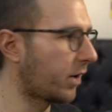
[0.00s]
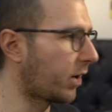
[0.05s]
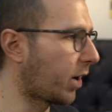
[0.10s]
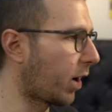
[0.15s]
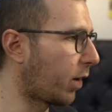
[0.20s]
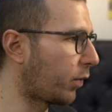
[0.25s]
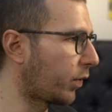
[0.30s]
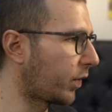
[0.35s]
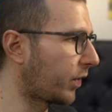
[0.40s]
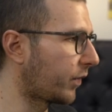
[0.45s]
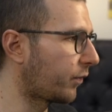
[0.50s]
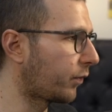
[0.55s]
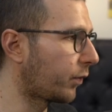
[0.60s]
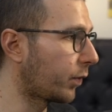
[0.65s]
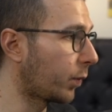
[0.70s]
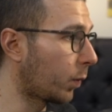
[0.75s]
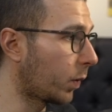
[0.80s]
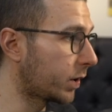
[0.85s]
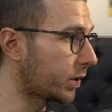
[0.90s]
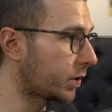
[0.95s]
Now, if
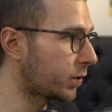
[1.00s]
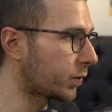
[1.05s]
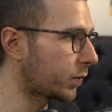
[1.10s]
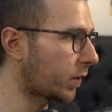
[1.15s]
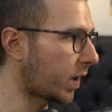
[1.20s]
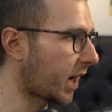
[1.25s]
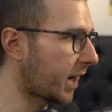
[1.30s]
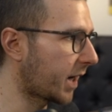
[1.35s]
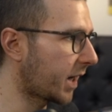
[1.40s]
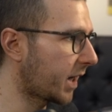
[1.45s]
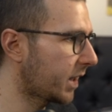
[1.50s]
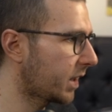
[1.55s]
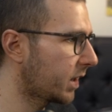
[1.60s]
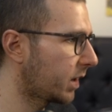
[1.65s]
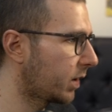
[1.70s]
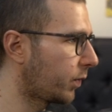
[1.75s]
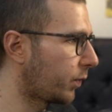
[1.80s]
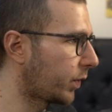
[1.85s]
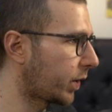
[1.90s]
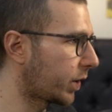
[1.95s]
we want to add it,
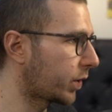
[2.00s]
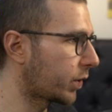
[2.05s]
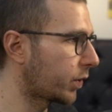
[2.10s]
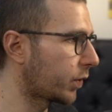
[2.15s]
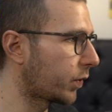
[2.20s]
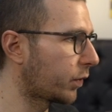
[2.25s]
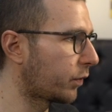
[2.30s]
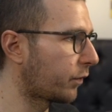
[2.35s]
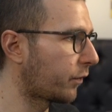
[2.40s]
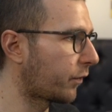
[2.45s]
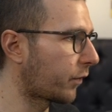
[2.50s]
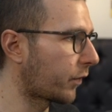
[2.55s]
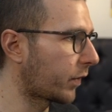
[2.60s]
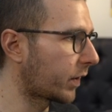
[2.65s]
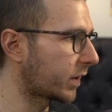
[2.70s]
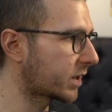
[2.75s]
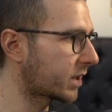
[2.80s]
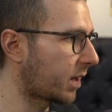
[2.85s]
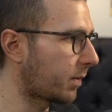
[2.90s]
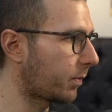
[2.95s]
we could, for
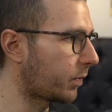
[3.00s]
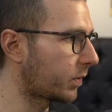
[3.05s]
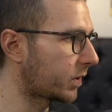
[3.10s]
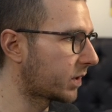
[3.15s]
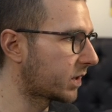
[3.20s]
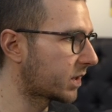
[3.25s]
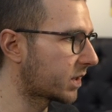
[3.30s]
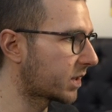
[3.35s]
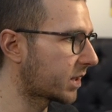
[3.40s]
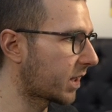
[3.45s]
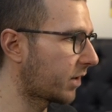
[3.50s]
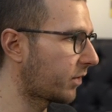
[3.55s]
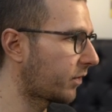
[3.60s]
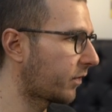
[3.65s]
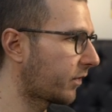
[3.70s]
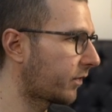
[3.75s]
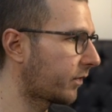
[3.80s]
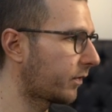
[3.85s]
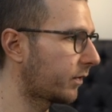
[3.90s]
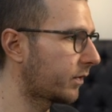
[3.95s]
example, instead
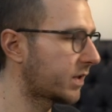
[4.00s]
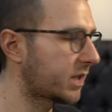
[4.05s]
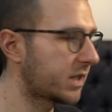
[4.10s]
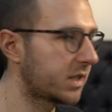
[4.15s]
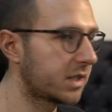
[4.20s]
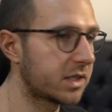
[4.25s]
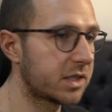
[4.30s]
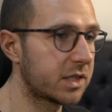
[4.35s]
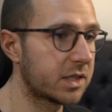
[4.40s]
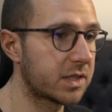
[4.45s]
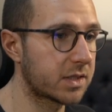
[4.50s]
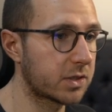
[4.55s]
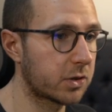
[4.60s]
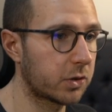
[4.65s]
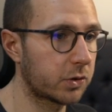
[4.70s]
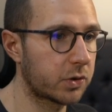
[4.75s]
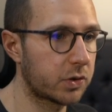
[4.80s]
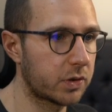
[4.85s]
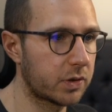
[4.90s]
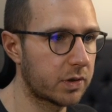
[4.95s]
of, since it's
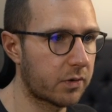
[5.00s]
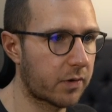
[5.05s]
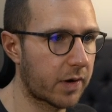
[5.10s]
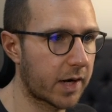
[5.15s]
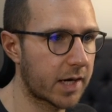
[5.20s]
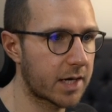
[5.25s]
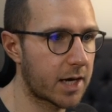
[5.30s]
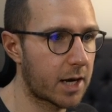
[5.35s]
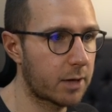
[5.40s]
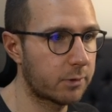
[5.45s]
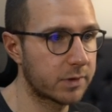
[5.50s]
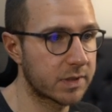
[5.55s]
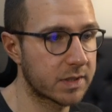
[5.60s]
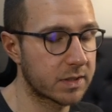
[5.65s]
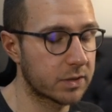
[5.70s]
not, right now it's